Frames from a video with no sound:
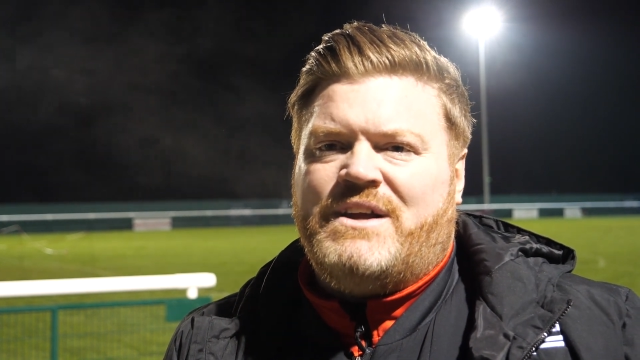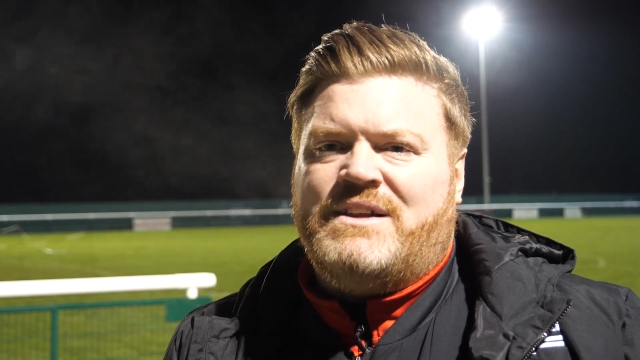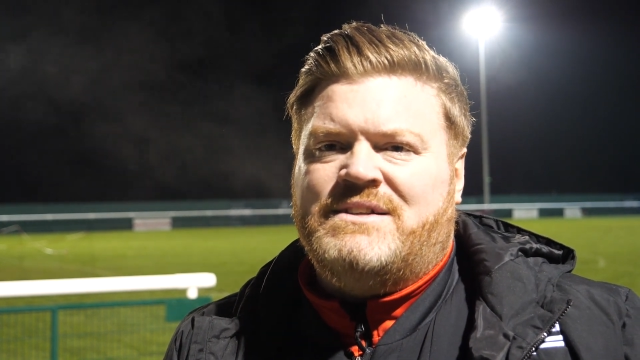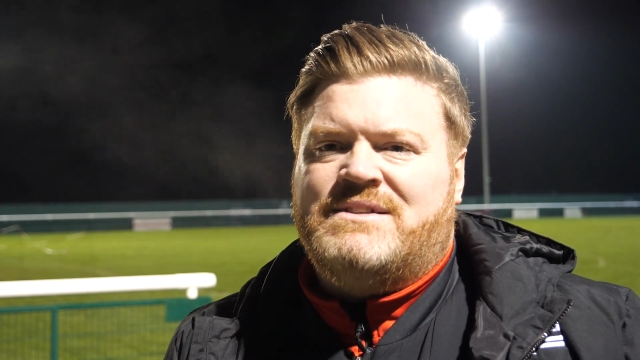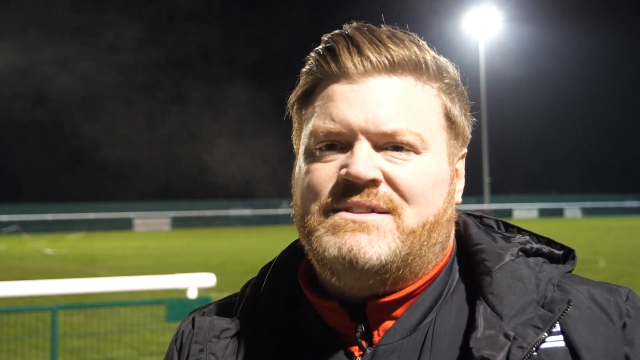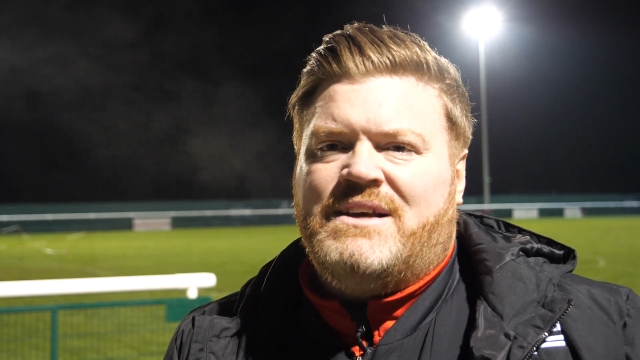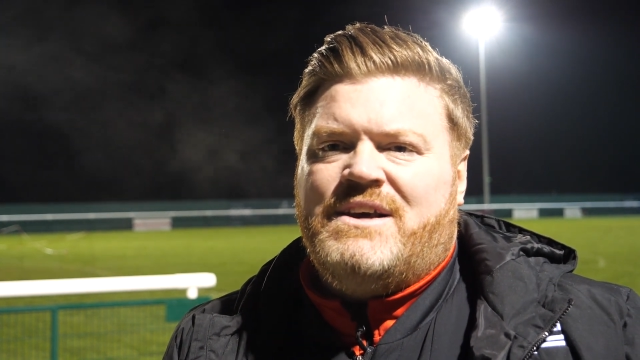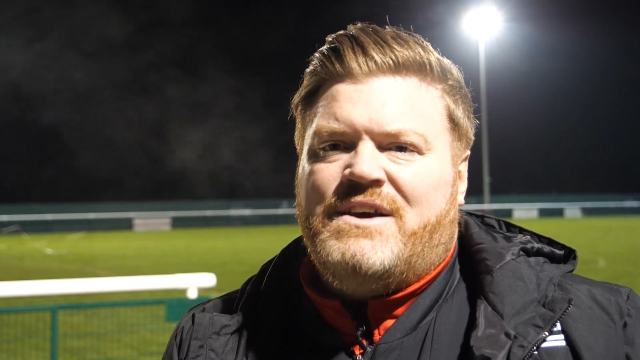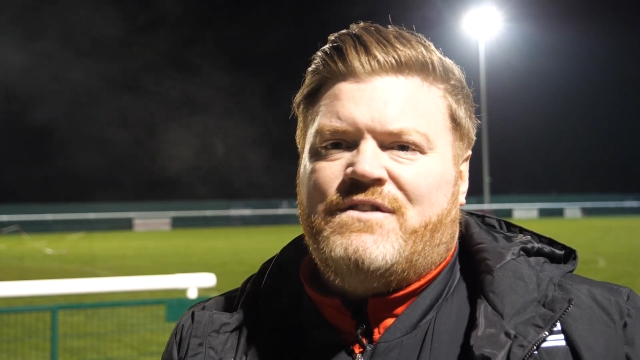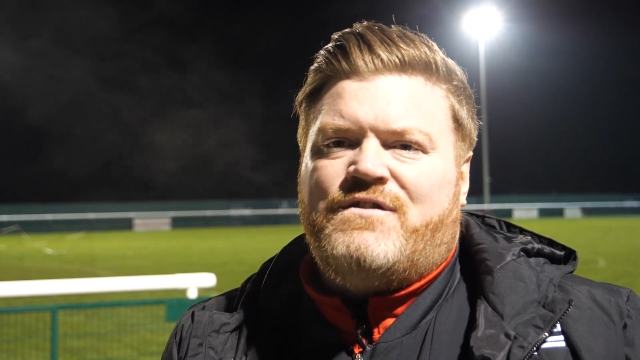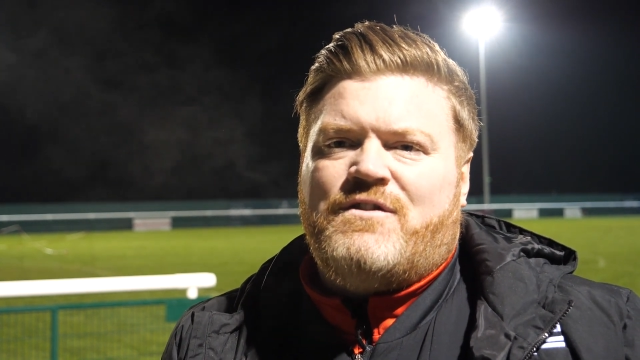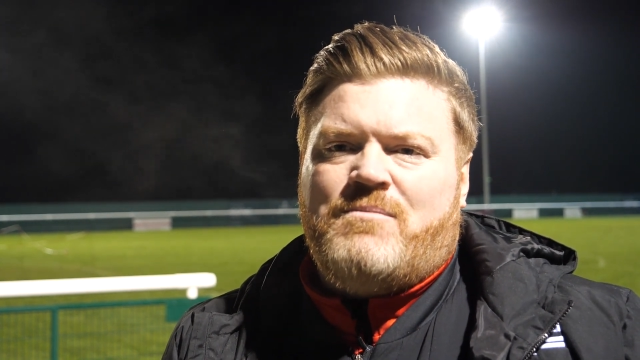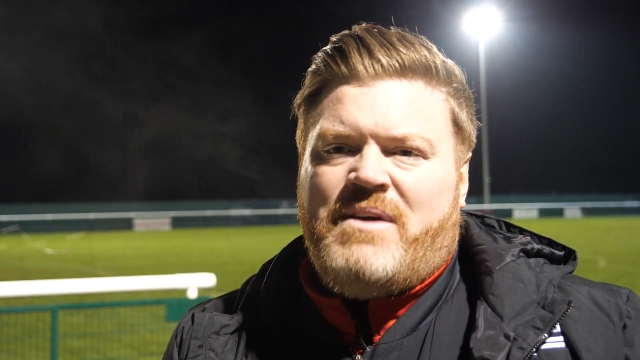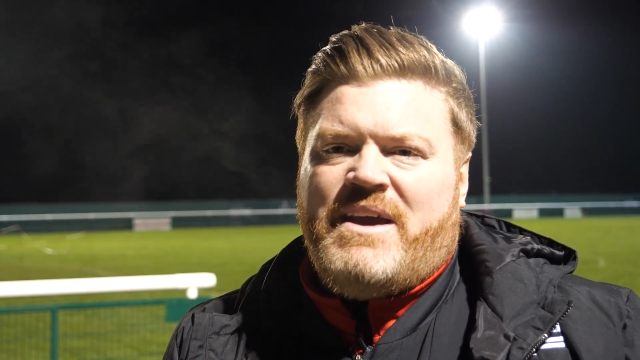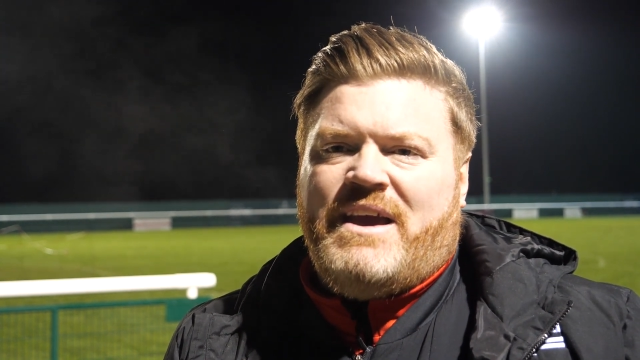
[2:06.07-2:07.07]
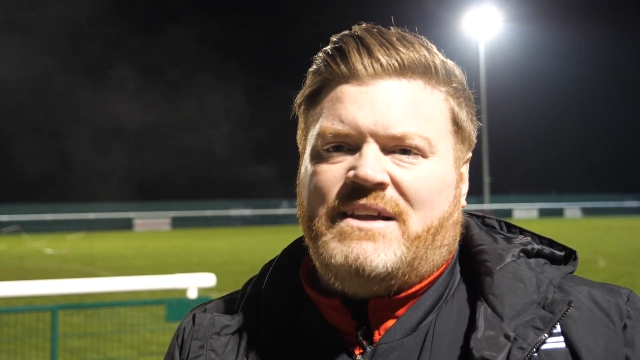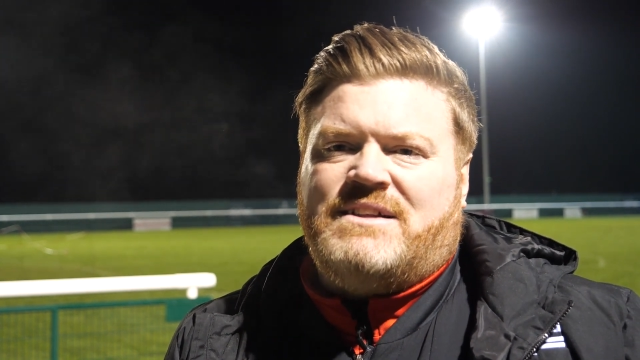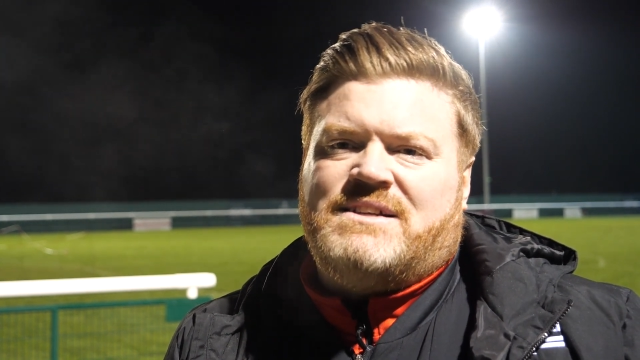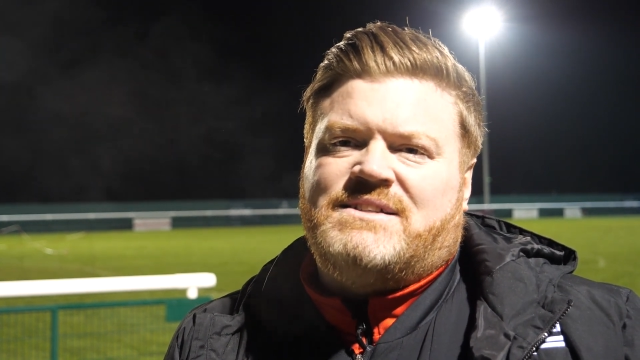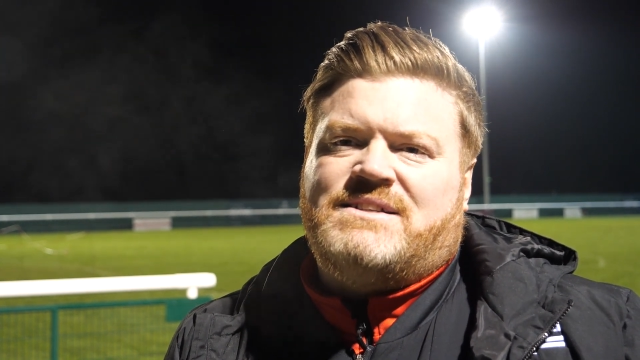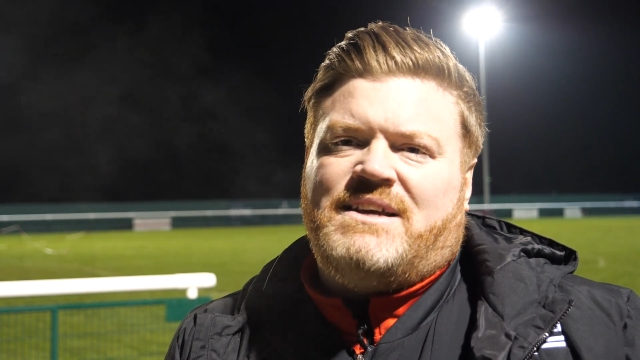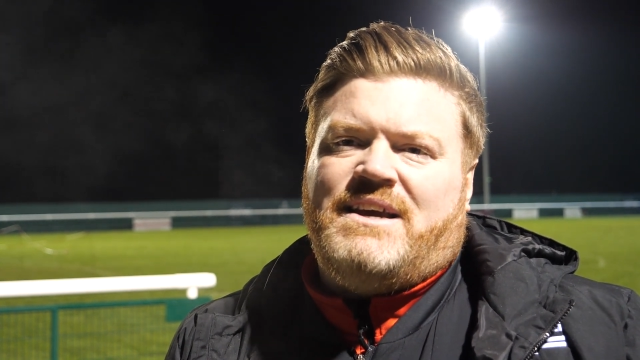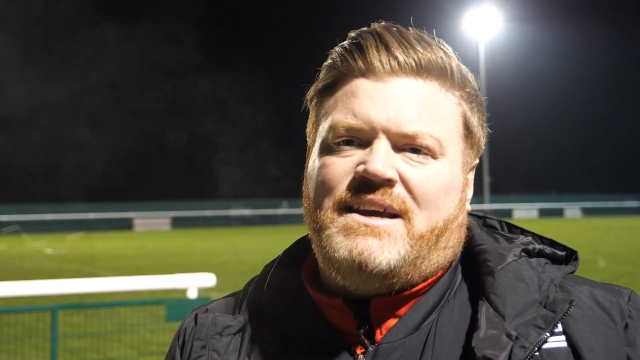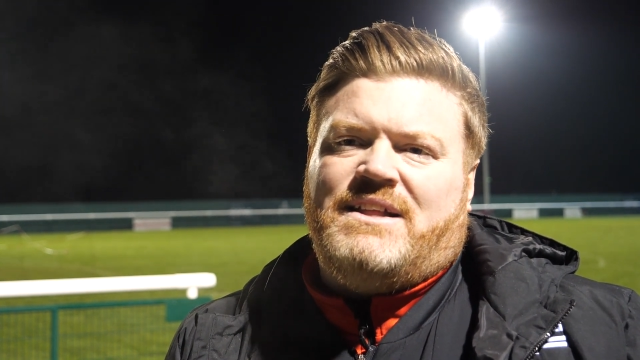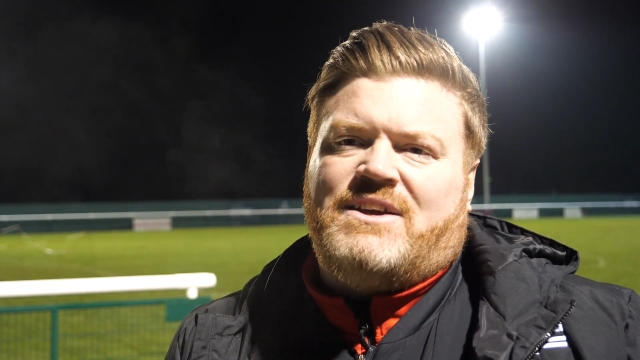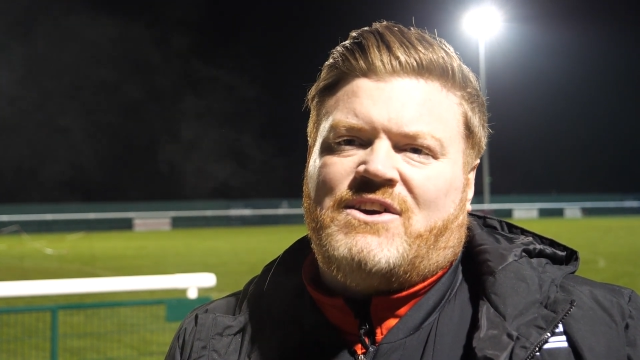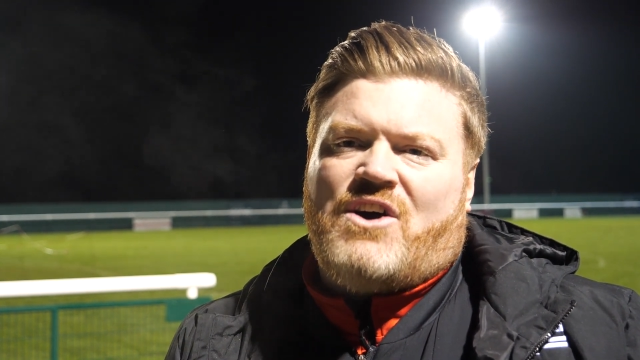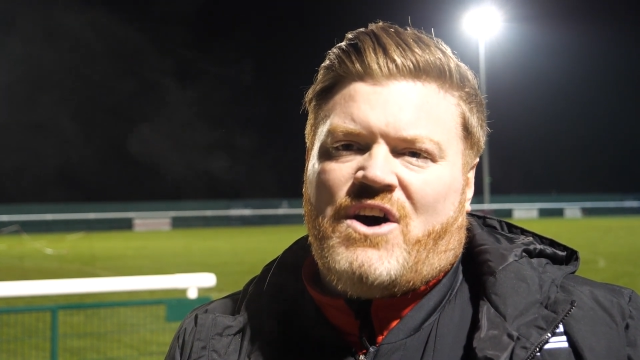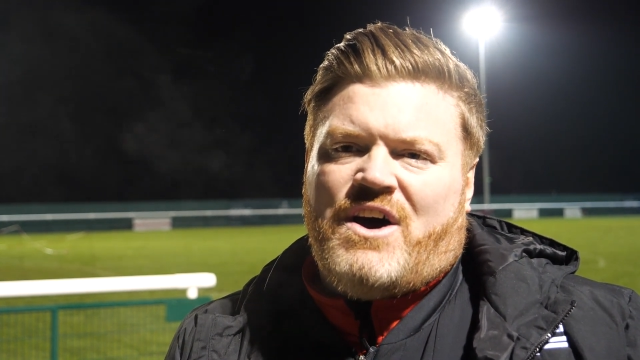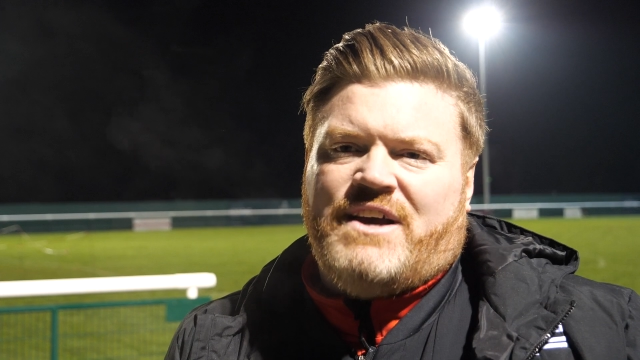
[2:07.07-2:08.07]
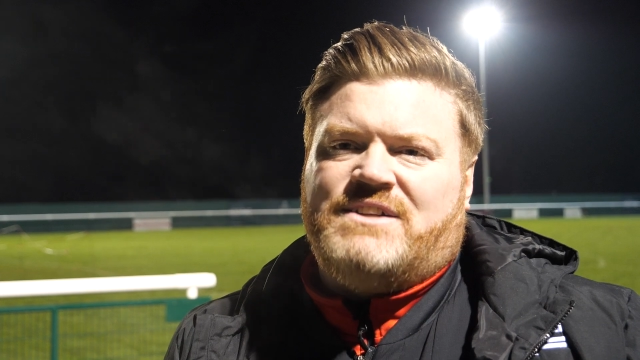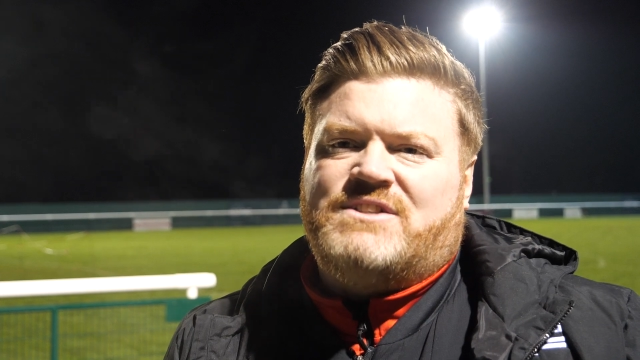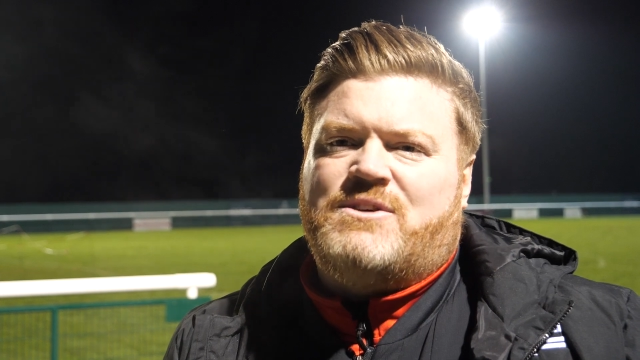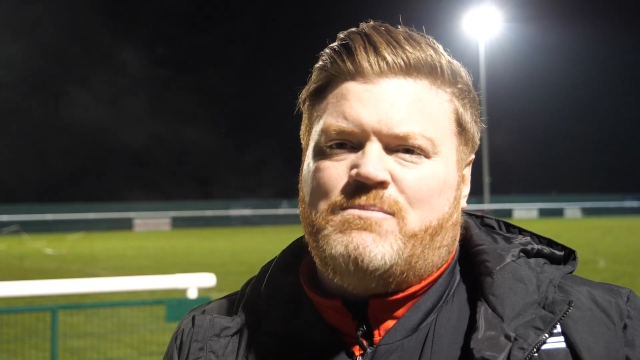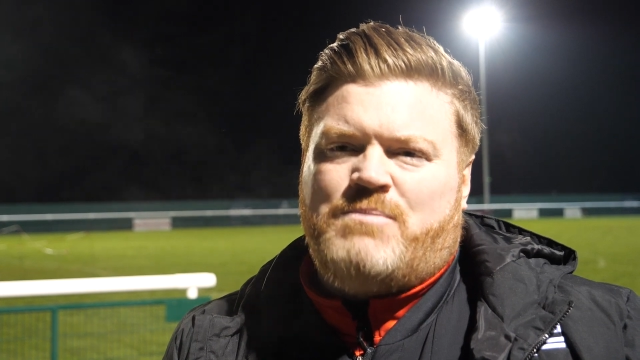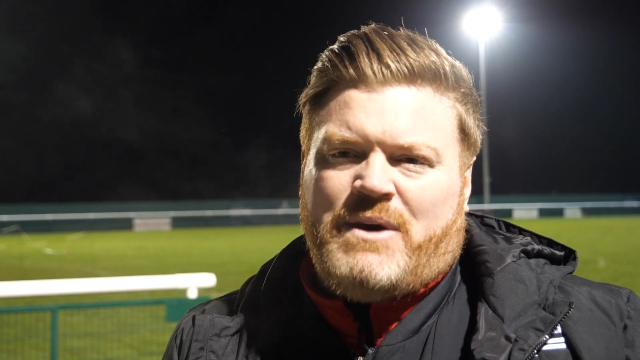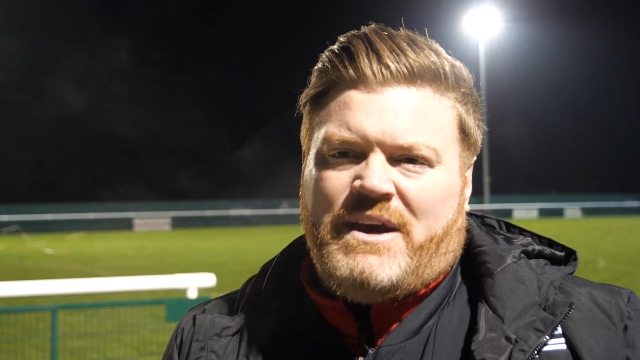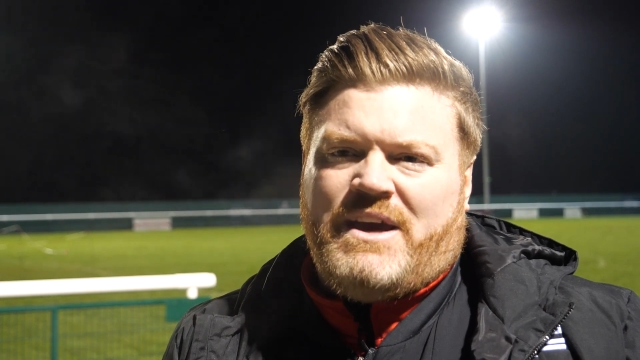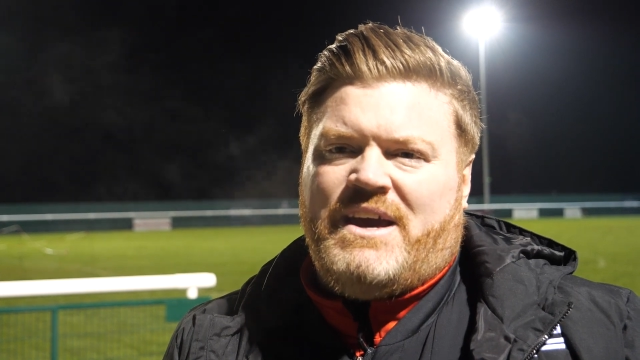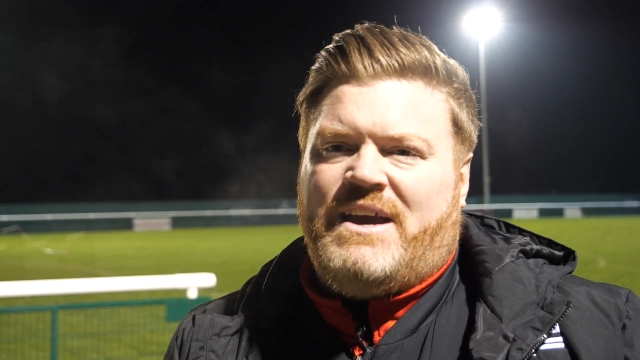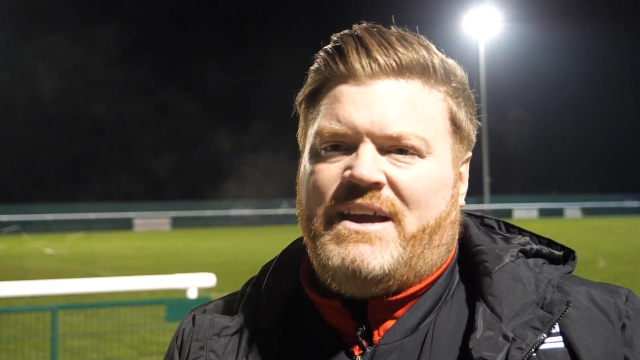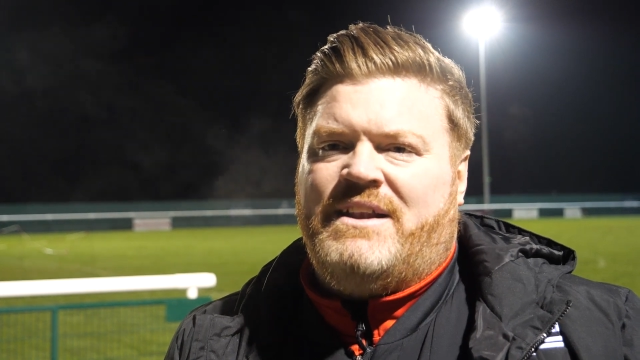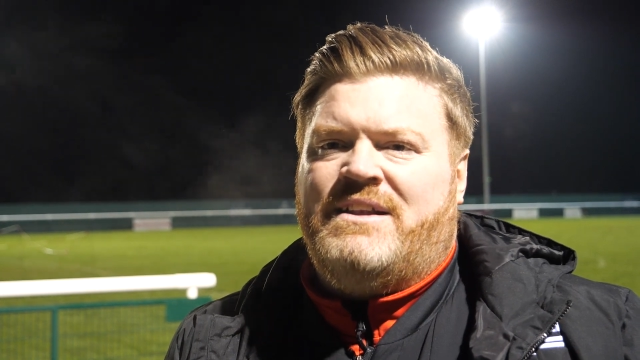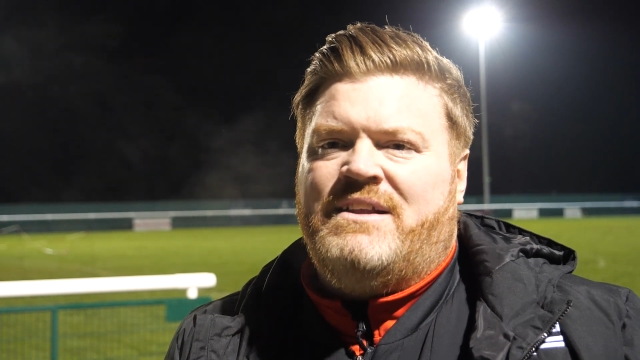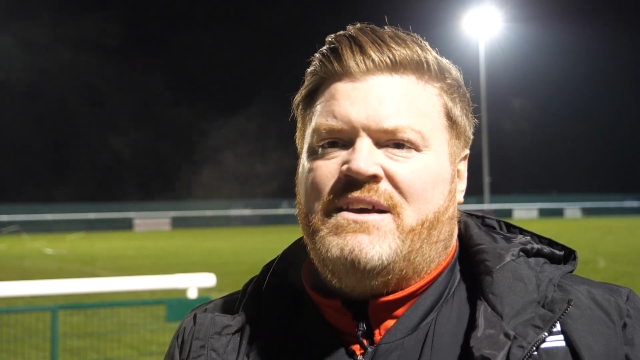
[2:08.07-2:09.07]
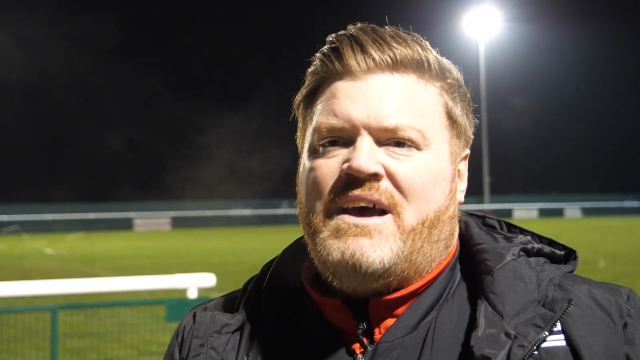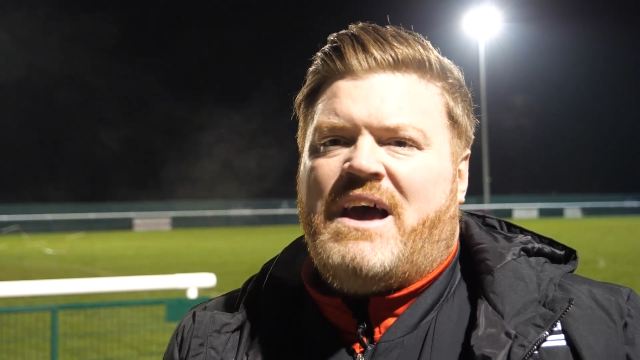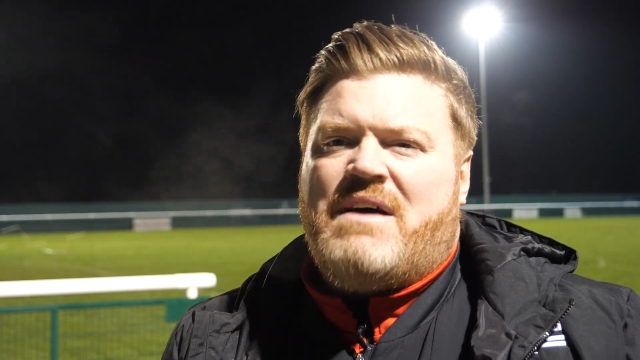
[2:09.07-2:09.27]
And for me to see the guys competing